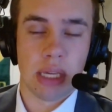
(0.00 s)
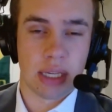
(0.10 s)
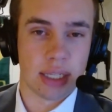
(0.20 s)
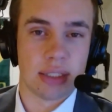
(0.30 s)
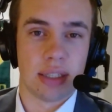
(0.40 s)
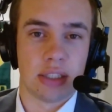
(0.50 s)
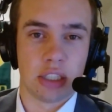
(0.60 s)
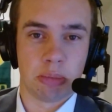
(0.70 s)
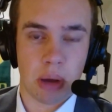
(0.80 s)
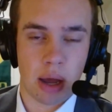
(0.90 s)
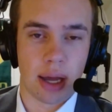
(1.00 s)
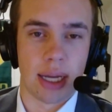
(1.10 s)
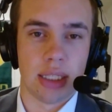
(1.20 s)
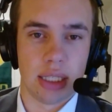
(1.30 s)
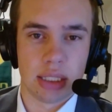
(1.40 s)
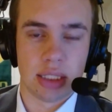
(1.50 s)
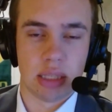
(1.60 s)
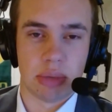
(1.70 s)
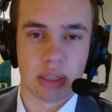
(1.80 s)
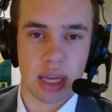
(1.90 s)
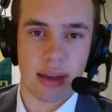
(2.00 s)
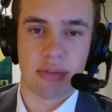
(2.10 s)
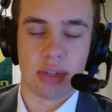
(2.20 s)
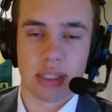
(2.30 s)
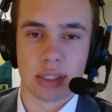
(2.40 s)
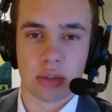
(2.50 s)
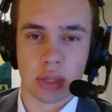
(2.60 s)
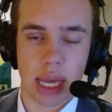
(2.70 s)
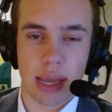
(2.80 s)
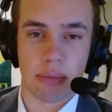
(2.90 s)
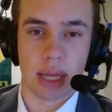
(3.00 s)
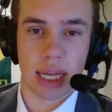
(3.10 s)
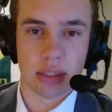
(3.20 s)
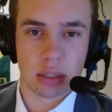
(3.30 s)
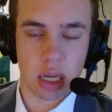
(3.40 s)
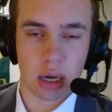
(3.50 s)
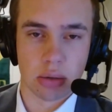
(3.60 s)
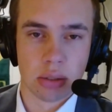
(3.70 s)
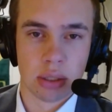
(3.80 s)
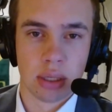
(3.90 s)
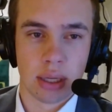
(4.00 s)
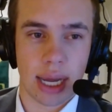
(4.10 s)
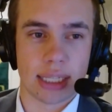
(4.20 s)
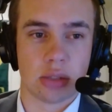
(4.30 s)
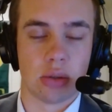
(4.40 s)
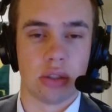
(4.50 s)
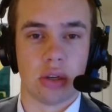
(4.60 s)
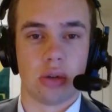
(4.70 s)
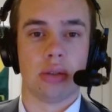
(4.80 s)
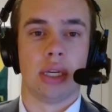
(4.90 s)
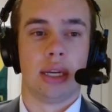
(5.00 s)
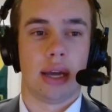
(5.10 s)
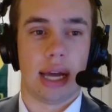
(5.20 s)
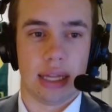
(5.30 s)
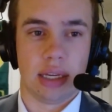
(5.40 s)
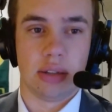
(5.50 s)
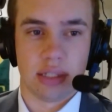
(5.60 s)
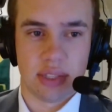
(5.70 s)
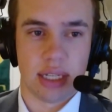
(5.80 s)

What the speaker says: because they're just behind in seemingly every single game. And so, as a result, I think you'll have